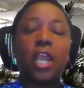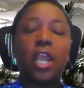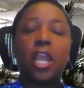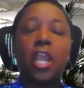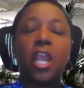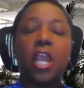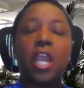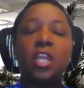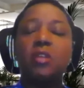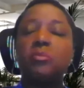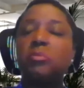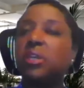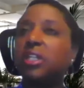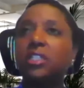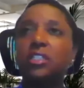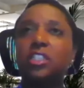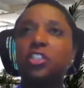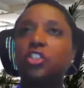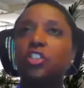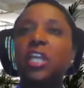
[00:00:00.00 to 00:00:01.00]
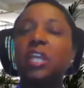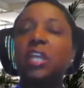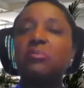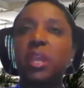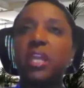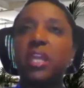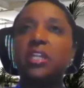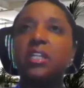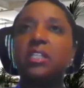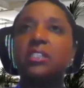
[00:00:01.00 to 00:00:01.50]
And immediately she had
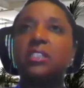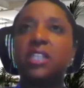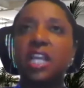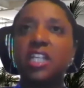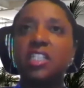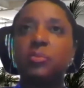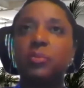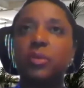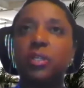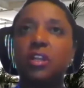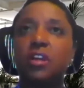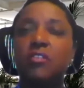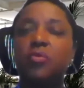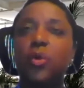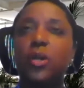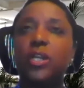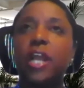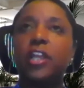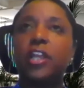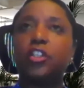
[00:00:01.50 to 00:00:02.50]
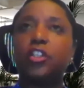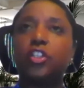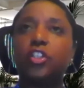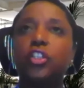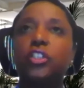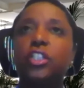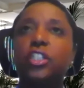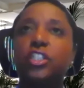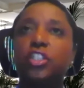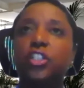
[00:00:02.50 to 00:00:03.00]
made an assessment of what I
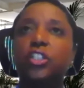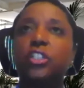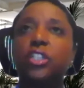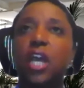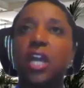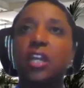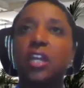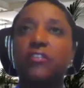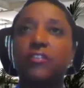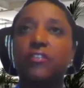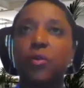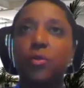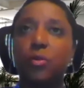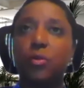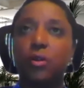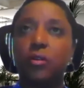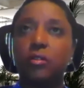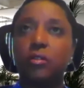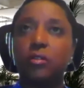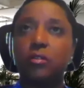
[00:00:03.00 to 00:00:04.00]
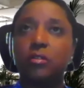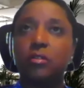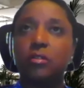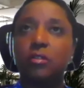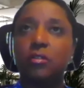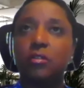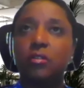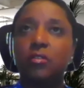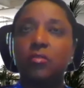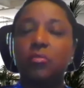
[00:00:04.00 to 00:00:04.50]
could and could not afford
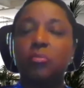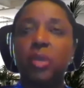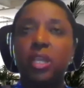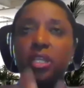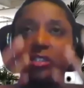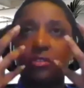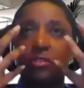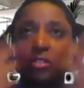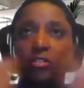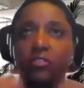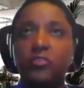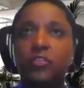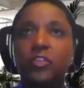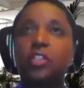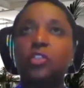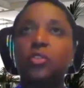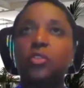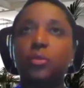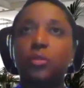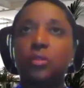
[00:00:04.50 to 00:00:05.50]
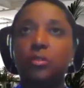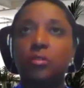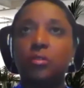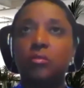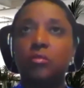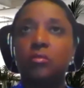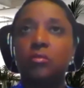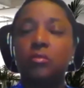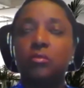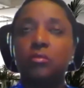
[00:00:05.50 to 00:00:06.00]
based on a visual,
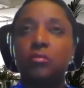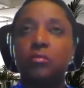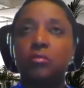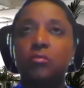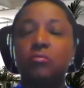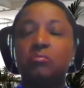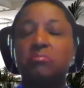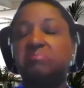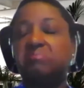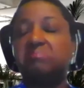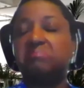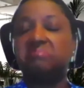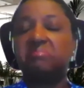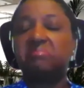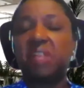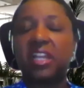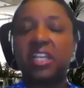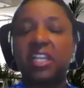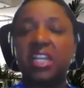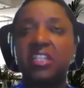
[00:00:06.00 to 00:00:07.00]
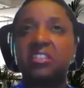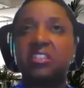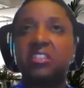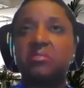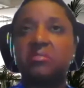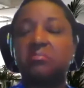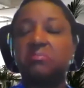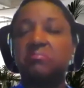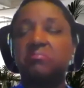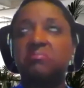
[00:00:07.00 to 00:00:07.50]
I
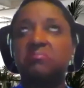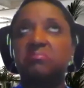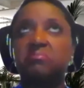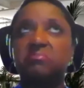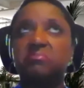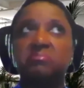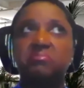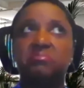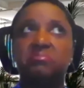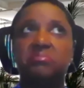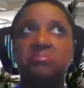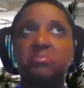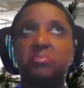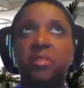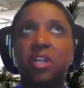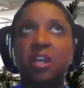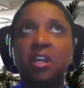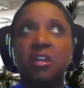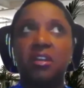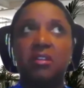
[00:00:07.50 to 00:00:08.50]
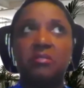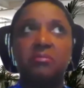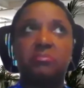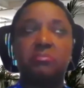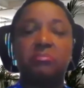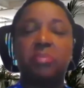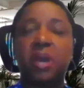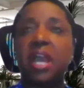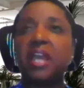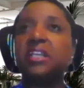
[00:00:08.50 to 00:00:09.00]
guess,
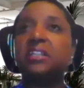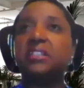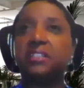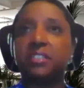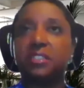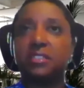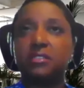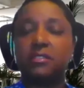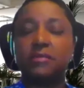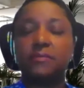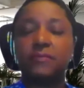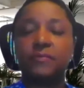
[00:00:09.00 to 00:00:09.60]
biases.